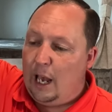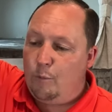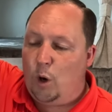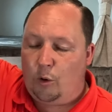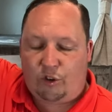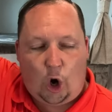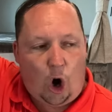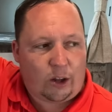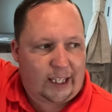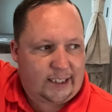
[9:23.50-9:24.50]
And well,
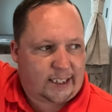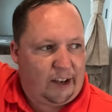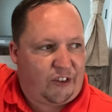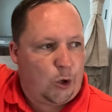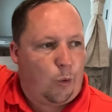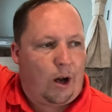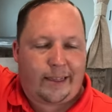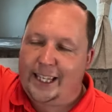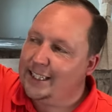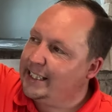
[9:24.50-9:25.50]
regardless, if you
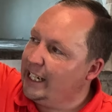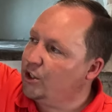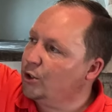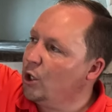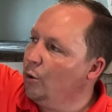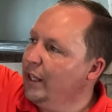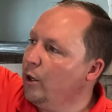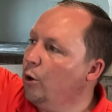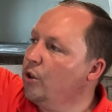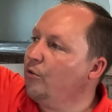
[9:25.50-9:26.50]
want the essentials
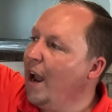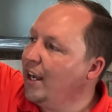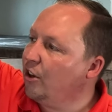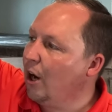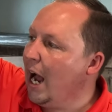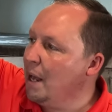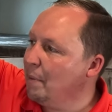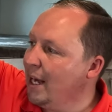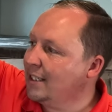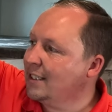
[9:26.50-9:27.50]
only or the regular
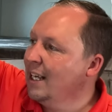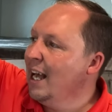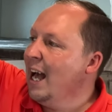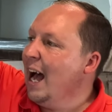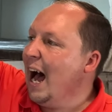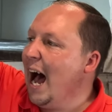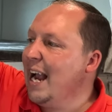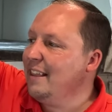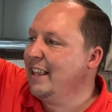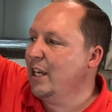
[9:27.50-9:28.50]
Ibex,
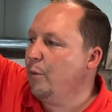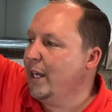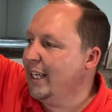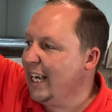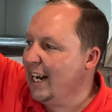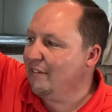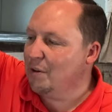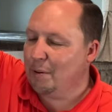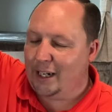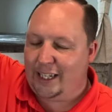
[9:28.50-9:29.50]
I think we can get
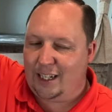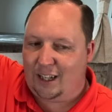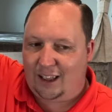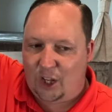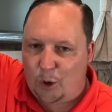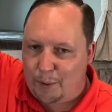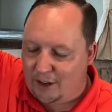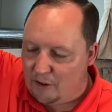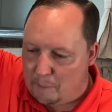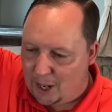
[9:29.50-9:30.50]
everybody a little
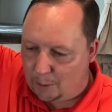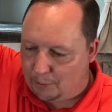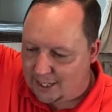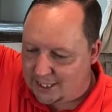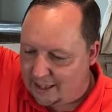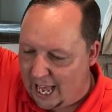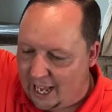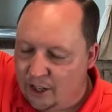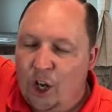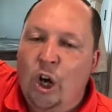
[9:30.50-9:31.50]
bit of a better price than
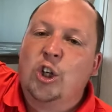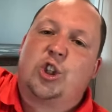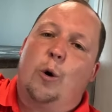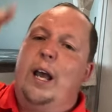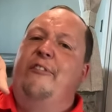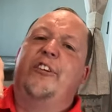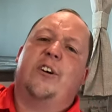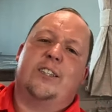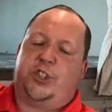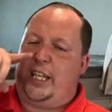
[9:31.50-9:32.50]
that. So if
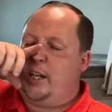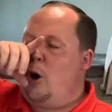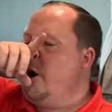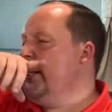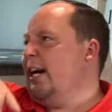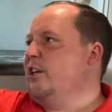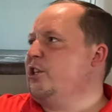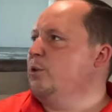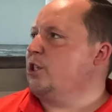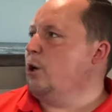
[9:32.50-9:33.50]
you're interested, all you gotta
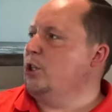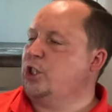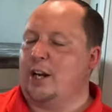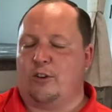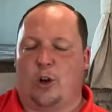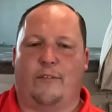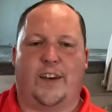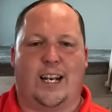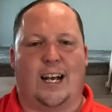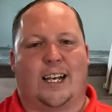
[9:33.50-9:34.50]
do is go to
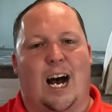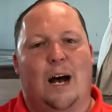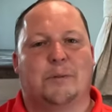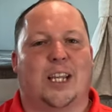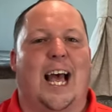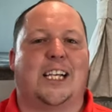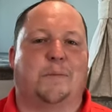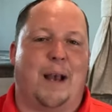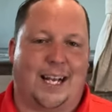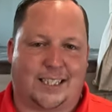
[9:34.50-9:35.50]
generalrv.com
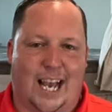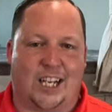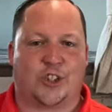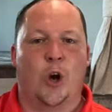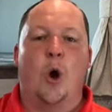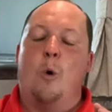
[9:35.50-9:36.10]
slash matscash.